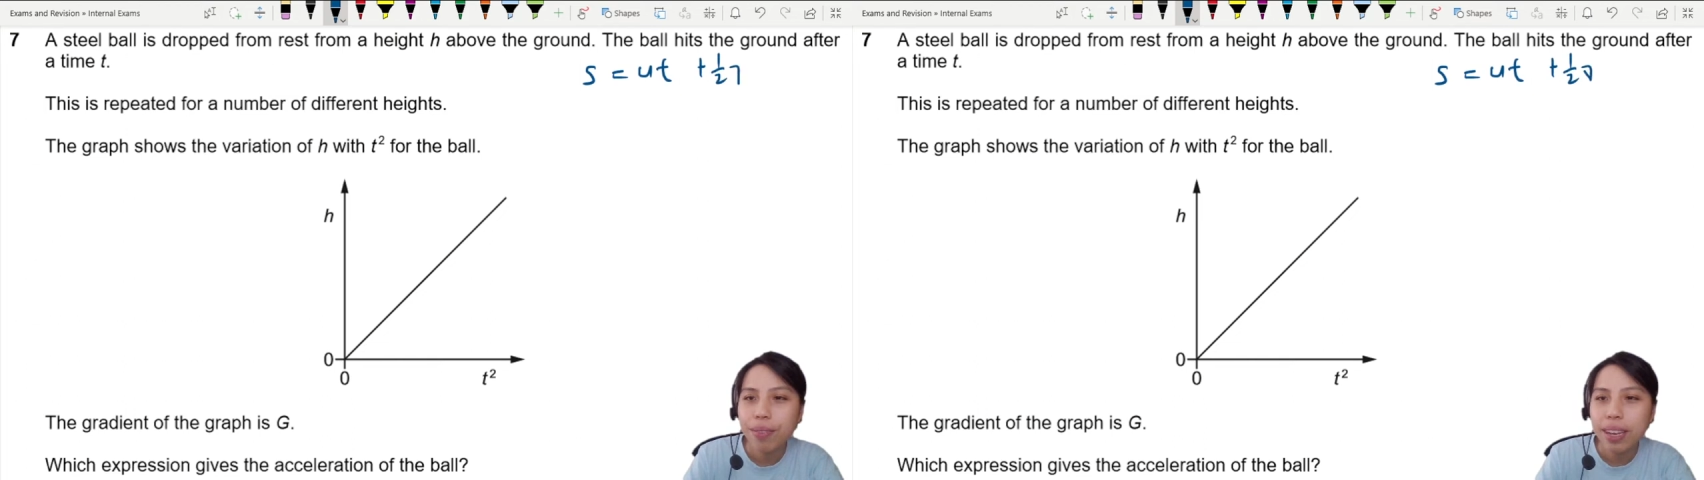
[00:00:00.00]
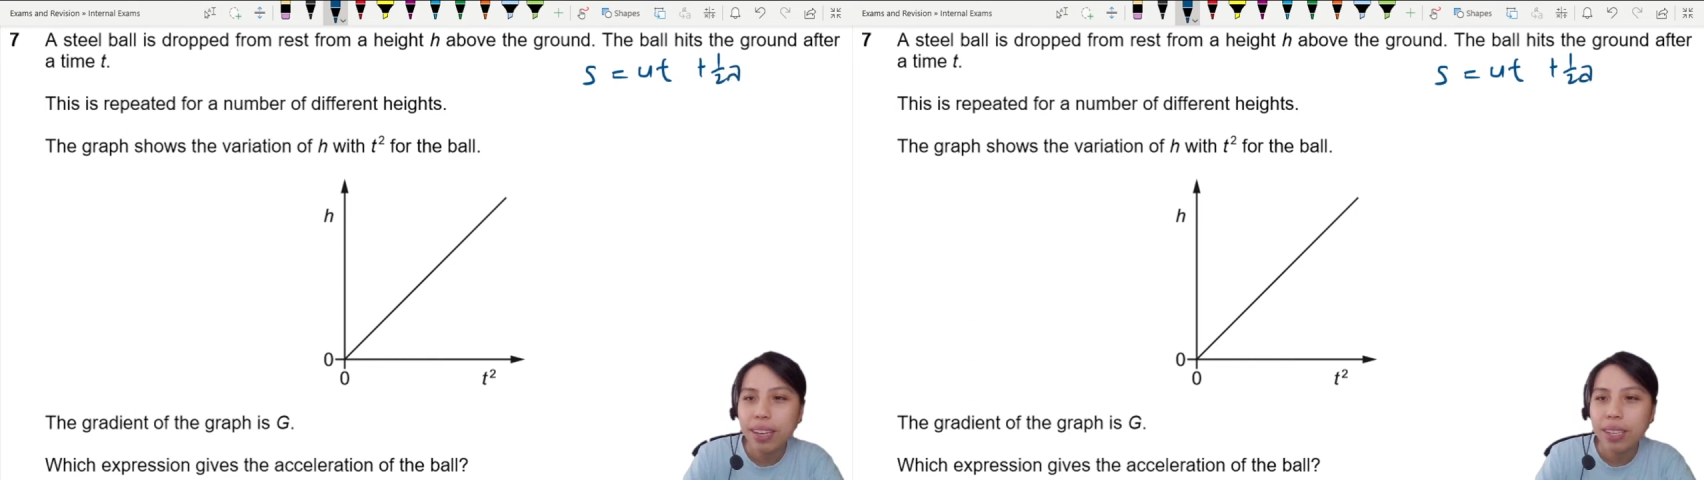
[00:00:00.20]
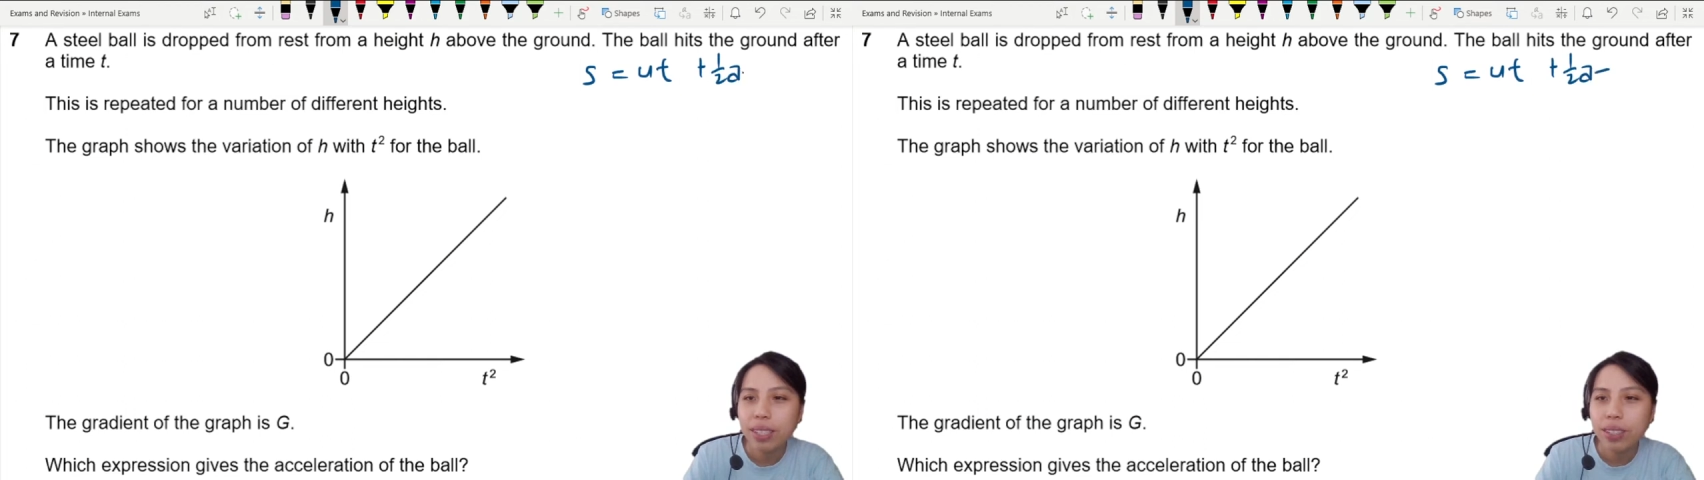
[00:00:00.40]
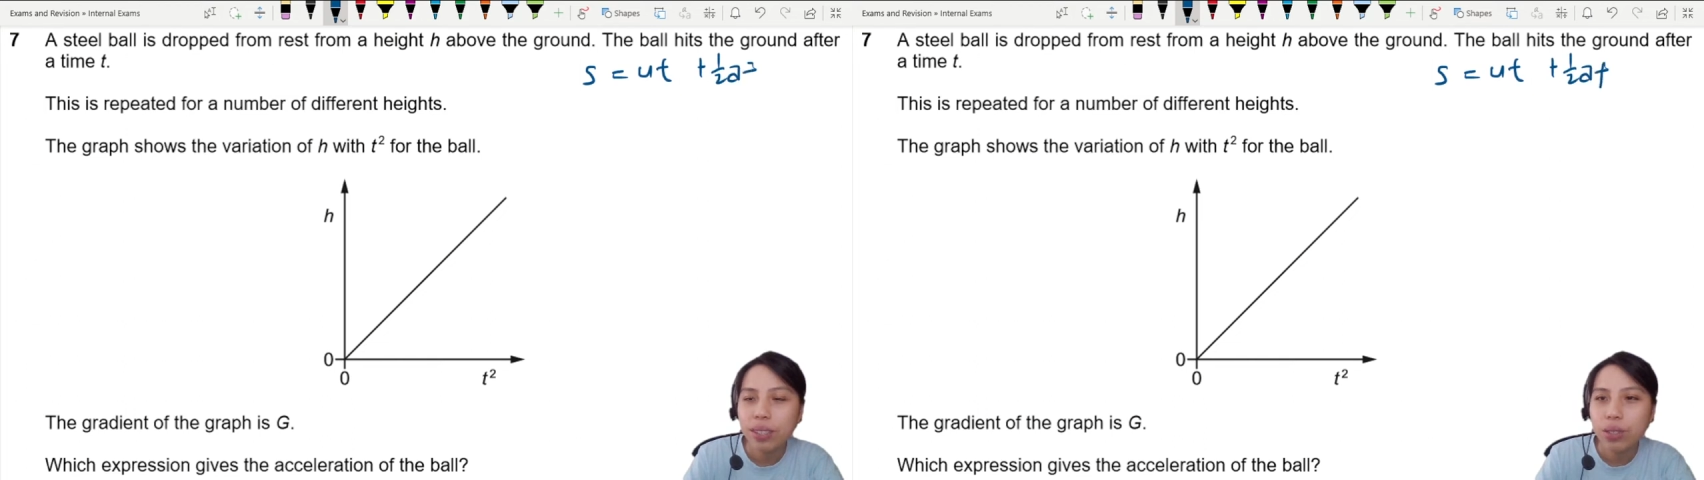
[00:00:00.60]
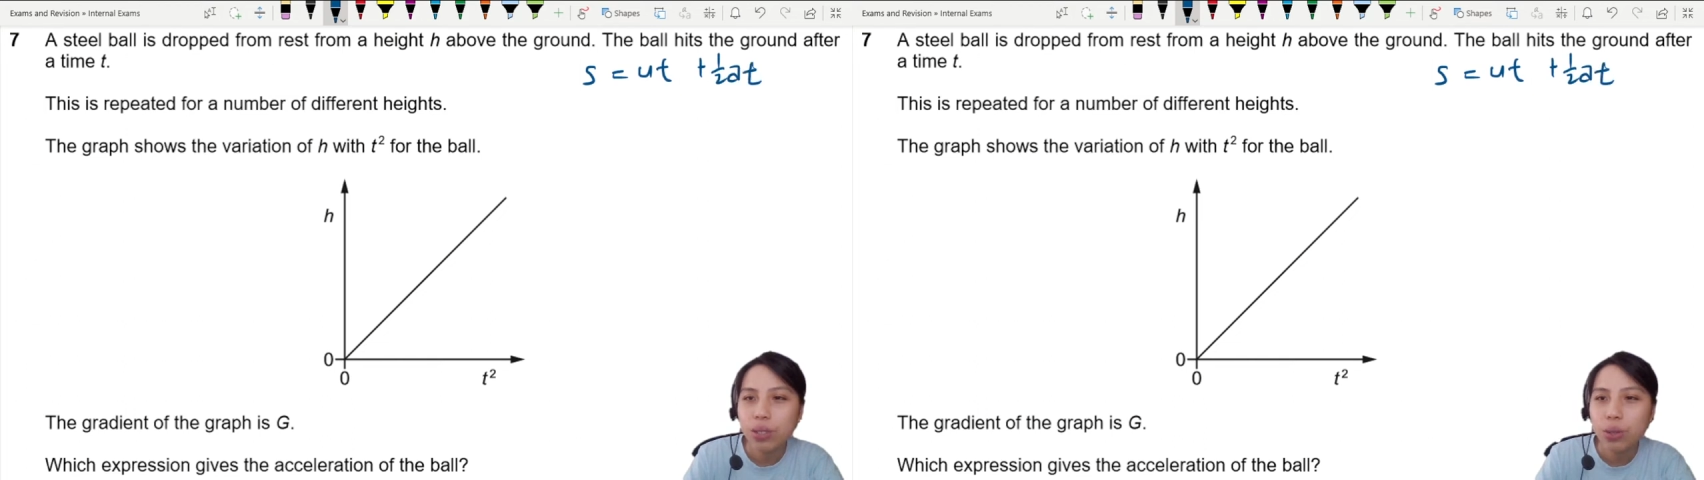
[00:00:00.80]
at
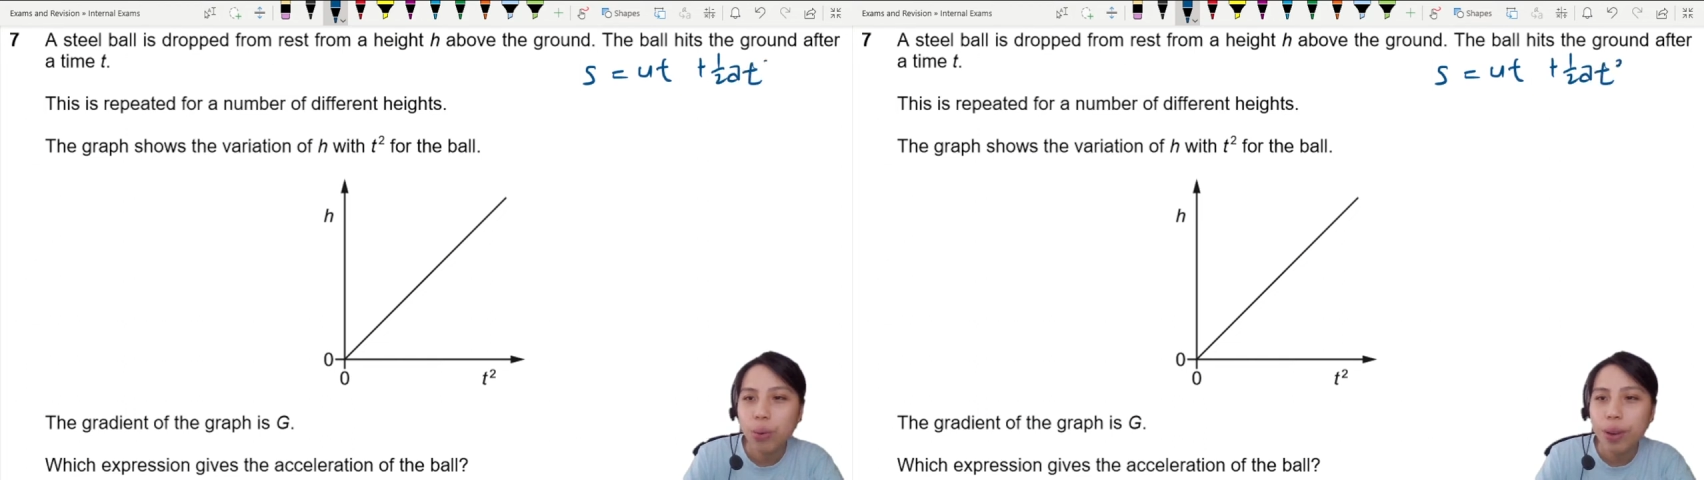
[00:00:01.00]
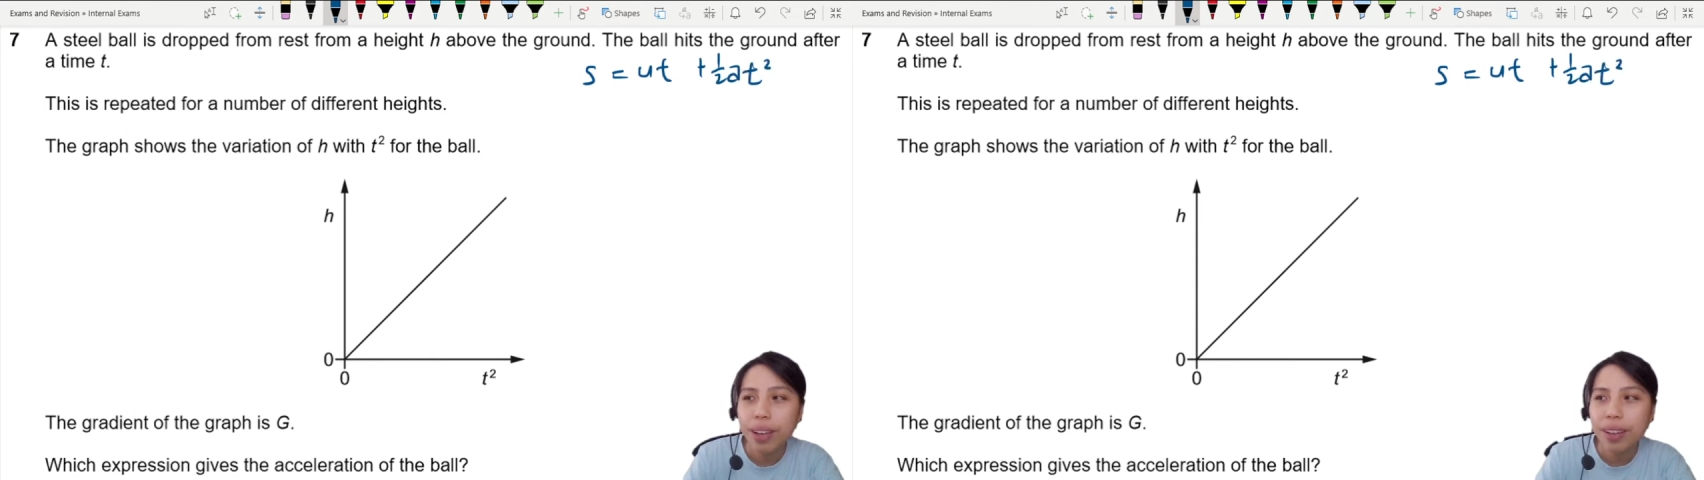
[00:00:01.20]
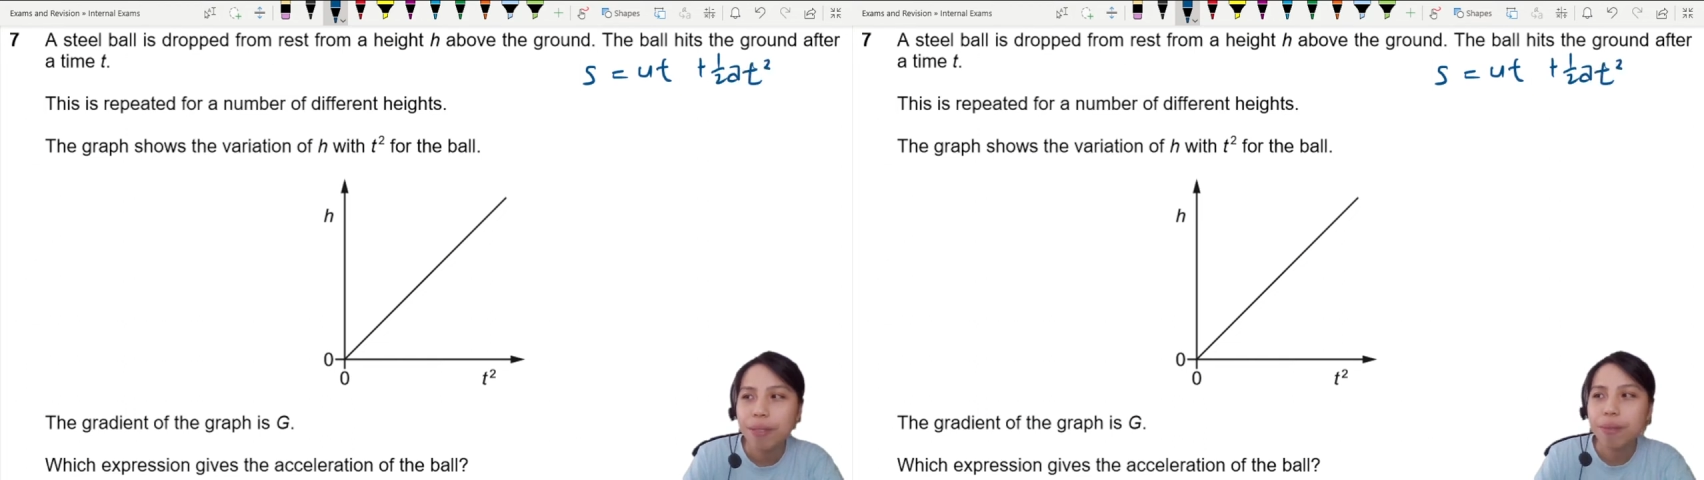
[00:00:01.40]
square.